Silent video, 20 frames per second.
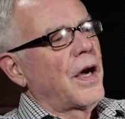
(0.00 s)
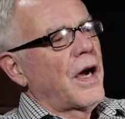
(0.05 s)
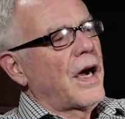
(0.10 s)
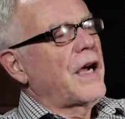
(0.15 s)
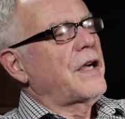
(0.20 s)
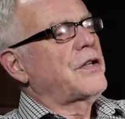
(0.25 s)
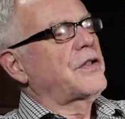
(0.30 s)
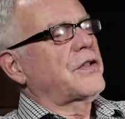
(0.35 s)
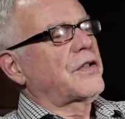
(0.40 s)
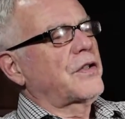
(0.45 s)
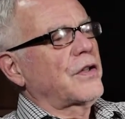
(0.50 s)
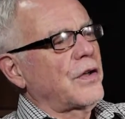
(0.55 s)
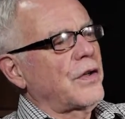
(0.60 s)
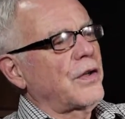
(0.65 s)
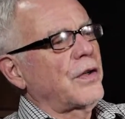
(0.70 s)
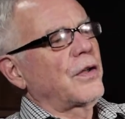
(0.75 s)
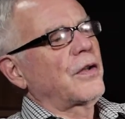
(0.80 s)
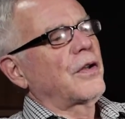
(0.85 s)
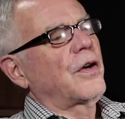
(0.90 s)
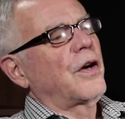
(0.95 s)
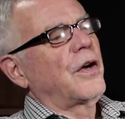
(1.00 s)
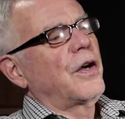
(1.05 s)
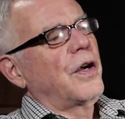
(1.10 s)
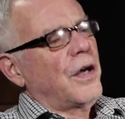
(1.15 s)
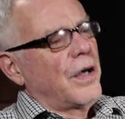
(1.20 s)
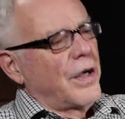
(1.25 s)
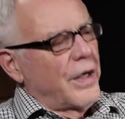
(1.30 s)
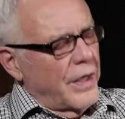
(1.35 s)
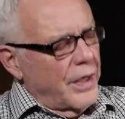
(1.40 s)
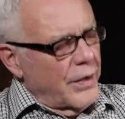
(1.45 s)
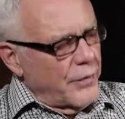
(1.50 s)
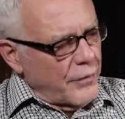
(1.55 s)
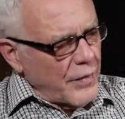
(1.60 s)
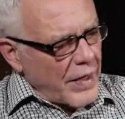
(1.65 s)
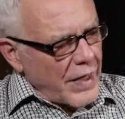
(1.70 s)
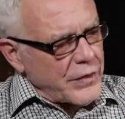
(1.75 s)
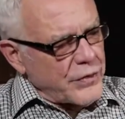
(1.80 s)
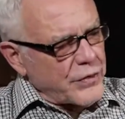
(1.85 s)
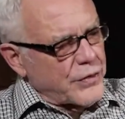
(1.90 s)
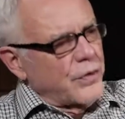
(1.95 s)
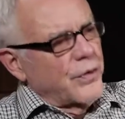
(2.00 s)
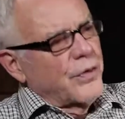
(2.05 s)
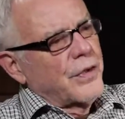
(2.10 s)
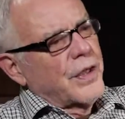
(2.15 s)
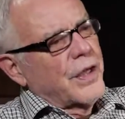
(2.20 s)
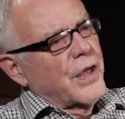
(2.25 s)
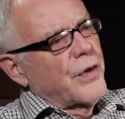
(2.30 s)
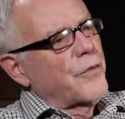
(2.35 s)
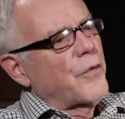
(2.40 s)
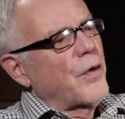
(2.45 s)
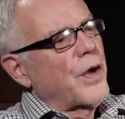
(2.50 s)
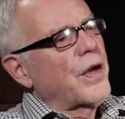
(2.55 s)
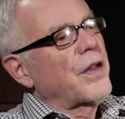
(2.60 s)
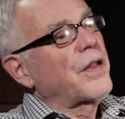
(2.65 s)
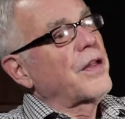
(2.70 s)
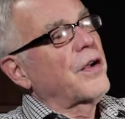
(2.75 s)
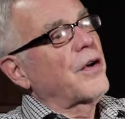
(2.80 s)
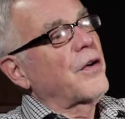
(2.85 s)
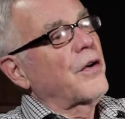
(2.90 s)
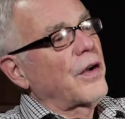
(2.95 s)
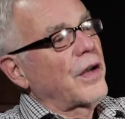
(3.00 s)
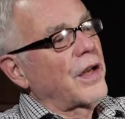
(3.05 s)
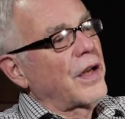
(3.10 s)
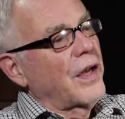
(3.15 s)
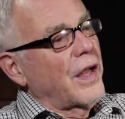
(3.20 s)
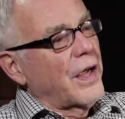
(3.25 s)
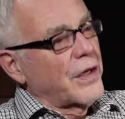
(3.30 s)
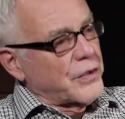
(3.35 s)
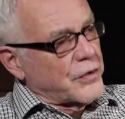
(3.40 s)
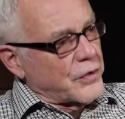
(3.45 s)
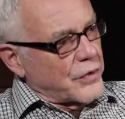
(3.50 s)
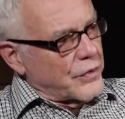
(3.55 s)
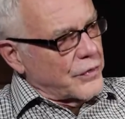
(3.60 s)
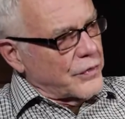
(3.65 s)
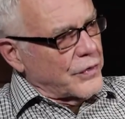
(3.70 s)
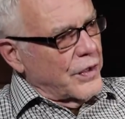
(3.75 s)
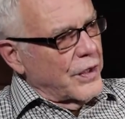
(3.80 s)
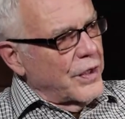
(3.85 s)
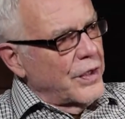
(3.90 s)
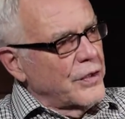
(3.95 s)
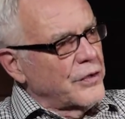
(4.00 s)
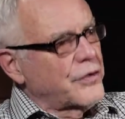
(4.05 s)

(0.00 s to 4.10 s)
I still invite you to give one of the early lectures